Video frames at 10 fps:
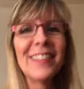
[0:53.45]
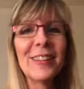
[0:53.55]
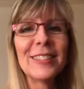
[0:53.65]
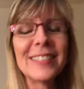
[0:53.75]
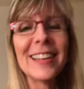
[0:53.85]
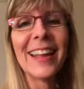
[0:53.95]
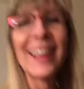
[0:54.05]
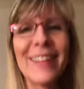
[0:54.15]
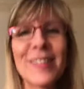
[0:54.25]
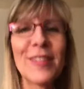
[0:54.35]
though
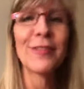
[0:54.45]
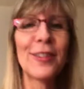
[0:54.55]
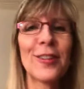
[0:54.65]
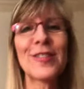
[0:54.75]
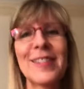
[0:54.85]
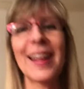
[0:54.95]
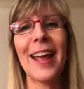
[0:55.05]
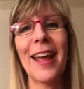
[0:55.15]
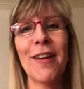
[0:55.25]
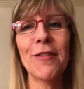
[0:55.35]
today is the first
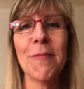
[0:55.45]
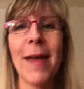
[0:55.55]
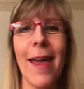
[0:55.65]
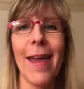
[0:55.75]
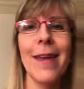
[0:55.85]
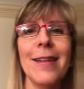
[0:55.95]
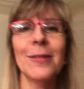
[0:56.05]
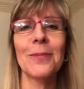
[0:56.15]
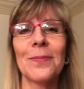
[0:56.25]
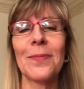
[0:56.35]
day of May,
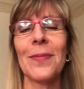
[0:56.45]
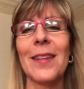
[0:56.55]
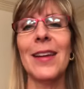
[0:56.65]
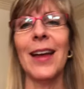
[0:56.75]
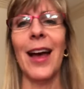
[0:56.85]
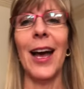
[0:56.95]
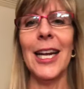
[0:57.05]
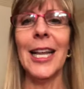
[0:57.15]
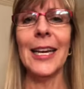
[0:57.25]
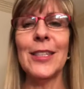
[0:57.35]

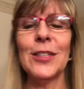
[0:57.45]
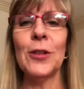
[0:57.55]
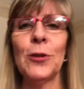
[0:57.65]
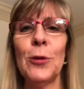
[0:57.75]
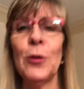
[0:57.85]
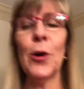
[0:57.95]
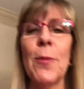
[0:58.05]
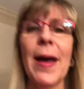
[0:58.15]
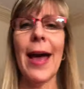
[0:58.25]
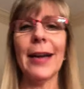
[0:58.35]
I'd like to go
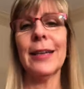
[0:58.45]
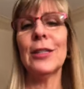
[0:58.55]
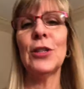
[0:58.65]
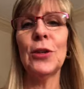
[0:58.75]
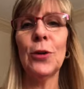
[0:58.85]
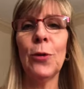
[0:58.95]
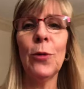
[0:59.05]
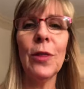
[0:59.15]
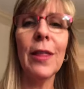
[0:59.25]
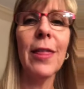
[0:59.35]
back
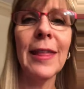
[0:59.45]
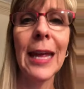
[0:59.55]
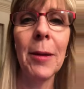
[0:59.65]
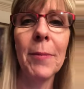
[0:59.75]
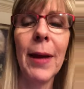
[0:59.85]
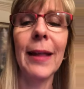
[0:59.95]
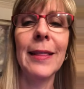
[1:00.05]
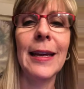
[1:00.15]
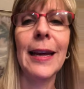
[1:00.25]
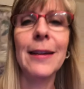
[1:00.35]
to the theme
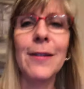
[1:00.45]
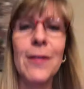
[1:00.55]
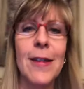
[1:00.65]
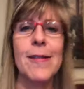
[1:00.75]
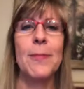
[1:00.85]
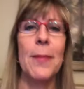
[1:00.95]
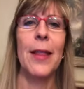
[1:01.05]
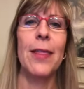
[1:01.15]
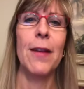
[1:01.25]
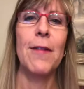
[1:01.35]
at the end of this
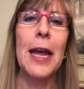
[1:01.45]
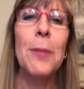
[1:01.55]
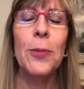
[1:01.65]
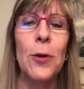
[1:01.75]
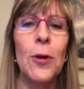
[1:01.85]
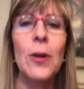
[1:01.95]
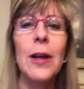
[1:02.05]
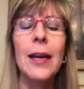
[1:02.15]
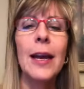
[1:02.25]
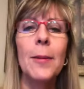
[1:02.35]
month of April
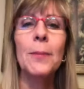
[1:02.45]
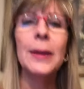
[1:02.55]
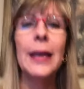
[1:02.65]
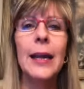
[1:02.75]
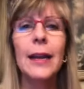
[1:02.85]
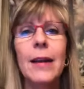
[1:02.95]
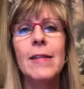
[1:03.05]
being